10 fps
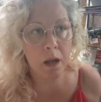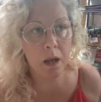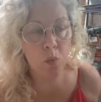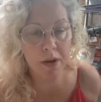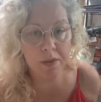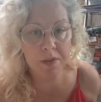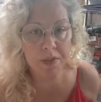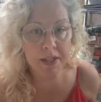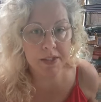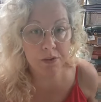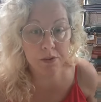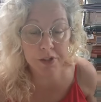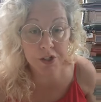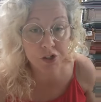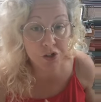One of the things that
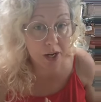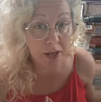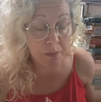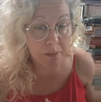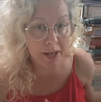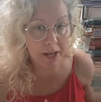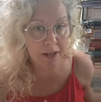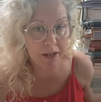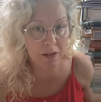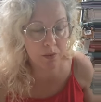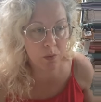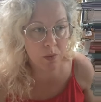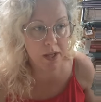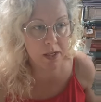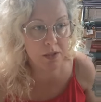really struck me
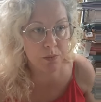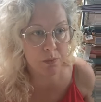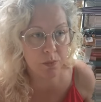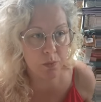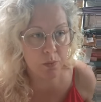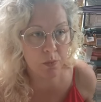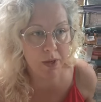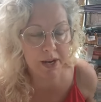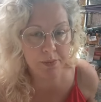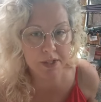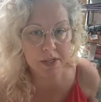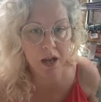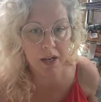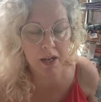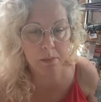was when he was
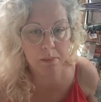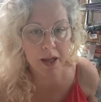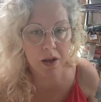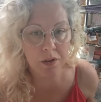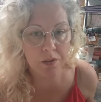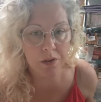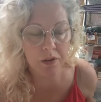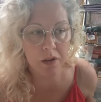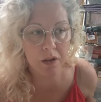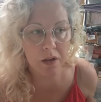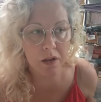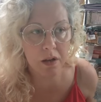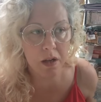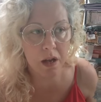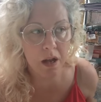talking about,
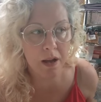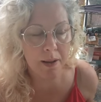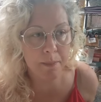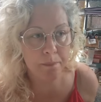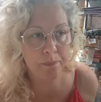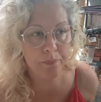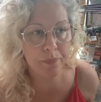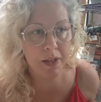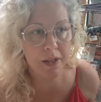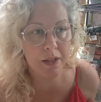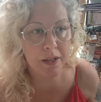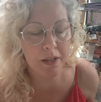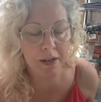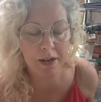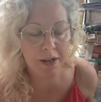and
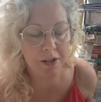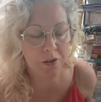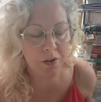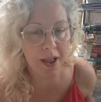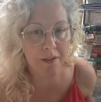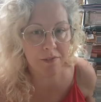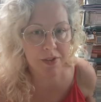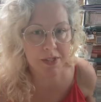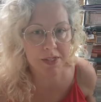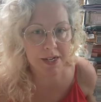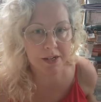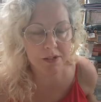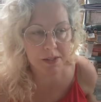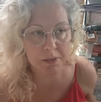I don't have this down